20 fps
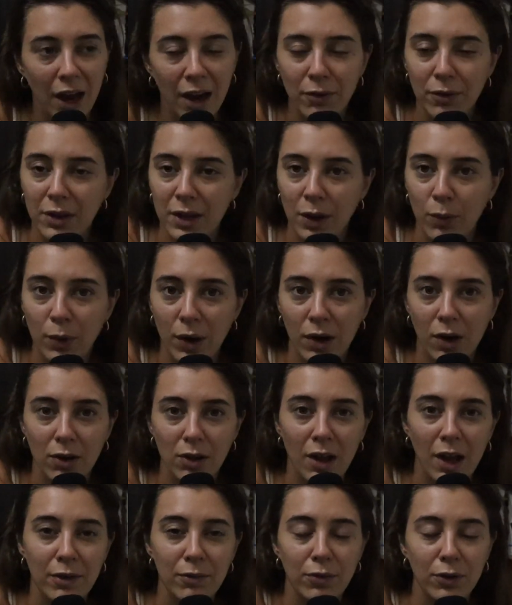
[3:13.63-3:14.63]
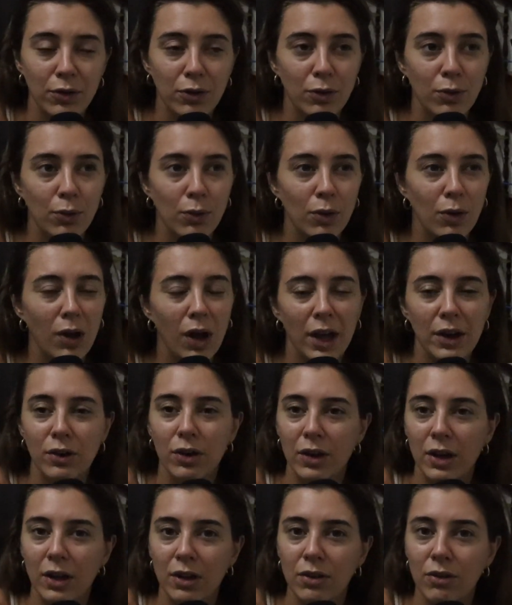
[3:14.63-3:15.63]
Everything went online for school. I
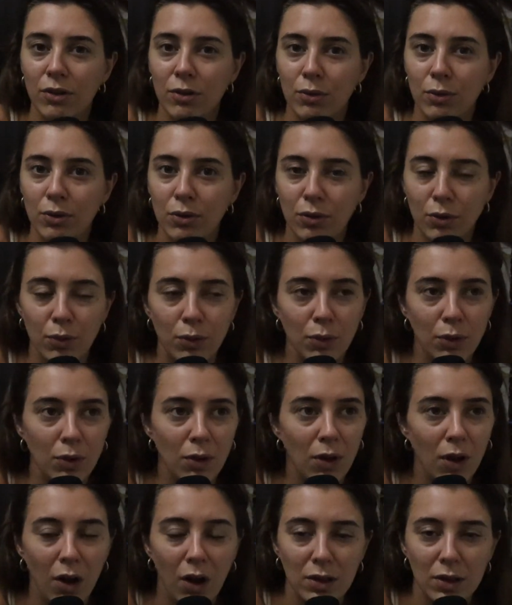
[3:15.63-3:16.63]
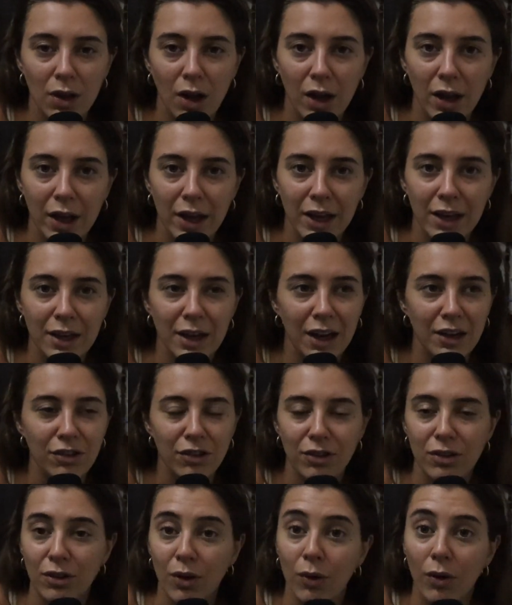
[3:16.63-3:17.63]
couldn't do school online. I
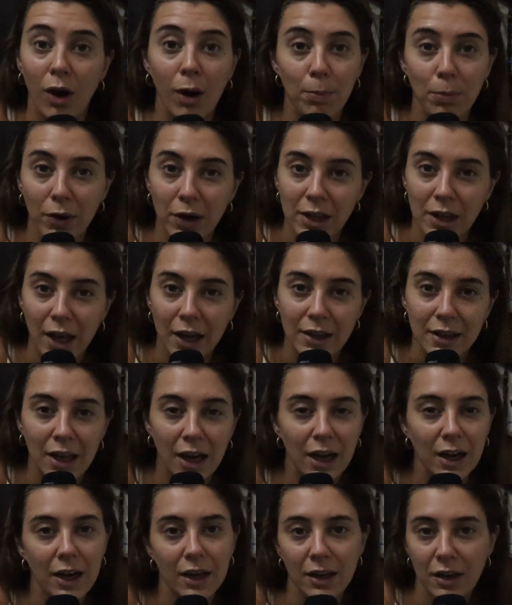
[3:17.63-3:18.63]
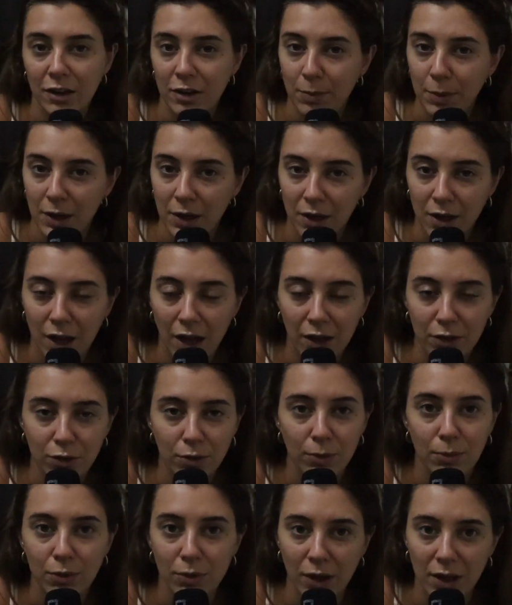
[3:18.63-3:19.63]
just don't operate like that. I need to be in a
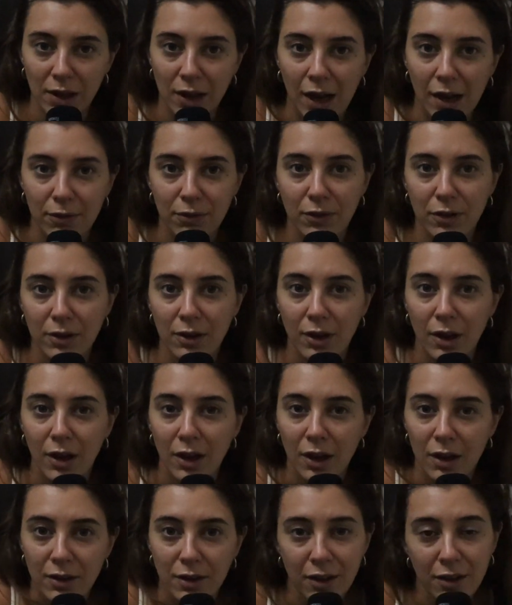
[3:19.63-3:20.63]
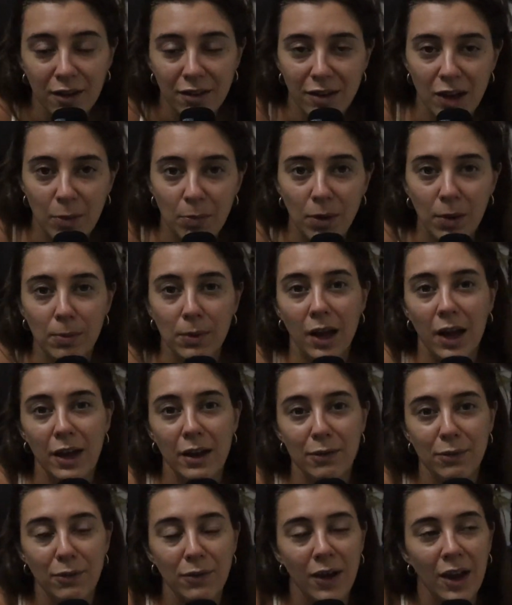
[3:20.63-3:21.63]
classroom. So I left, did the ski bum
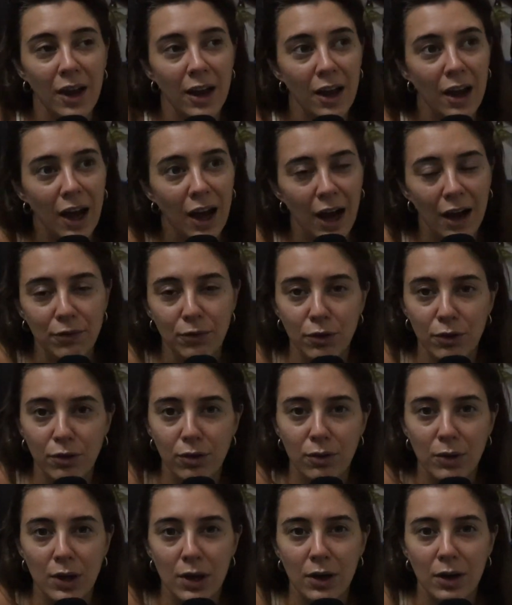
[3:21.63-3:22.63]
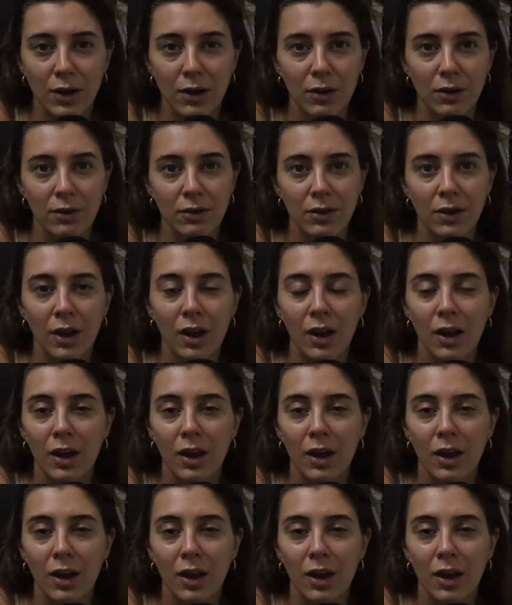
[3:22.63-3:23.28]
life. After 2 years,